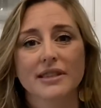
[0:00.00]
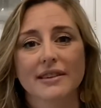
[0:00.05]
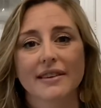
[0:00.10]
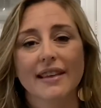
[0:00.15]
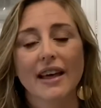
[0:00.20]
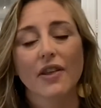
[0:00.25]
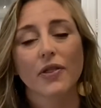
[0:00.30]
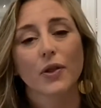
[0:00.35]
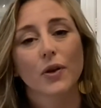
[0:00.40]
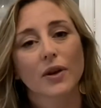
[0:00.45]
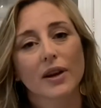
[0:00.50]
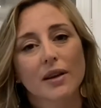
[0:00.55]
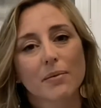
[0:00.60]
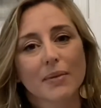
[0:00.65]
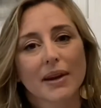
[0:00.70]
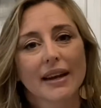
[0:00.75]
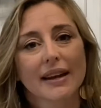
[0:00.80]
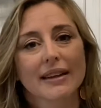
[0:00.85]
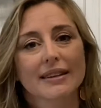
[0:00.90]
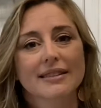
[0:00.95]
in that 30
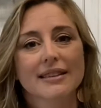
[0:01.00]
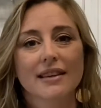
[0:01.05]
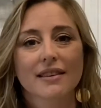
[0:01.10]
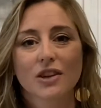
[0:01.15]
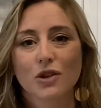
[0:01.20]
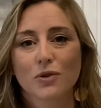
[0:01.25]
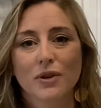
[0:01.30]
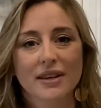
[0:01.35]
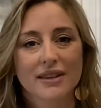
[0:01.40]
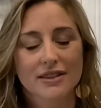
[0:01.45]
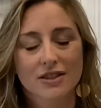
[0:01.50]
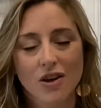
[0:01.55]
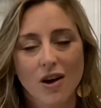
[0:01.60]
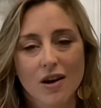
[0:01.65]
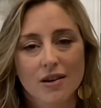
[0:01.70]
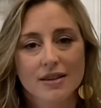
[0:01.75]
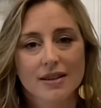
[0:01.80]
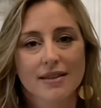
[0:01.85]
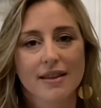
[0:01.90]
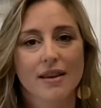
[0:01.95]
minutes that you didn't
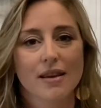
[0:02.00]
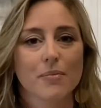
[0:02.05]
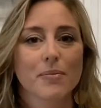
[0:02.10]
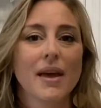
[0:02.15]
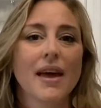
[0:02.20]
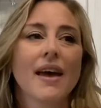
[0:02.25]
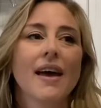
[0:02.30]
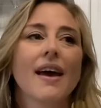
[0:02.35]
talk to them.